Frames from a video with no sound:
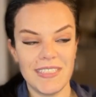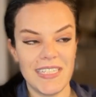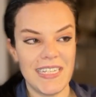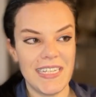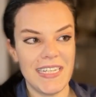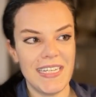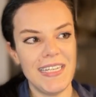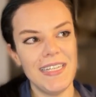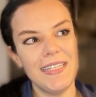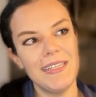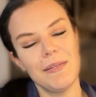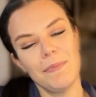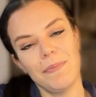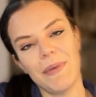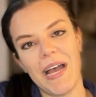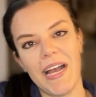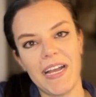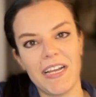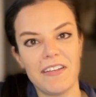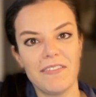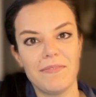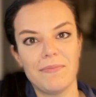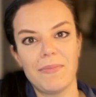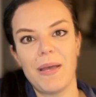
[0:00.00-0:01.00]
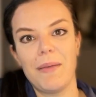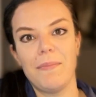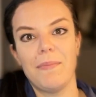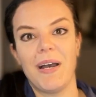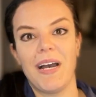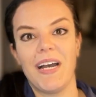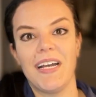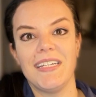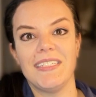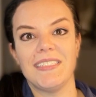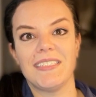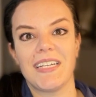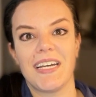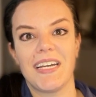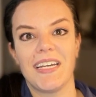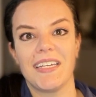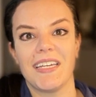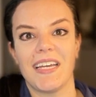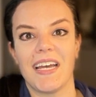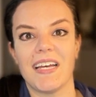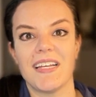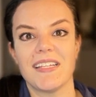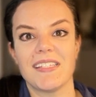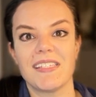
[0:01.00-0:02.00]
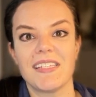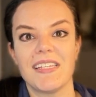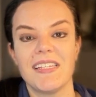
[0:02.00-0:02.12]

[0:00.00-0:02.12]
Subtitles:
in the back of my mind, I guess.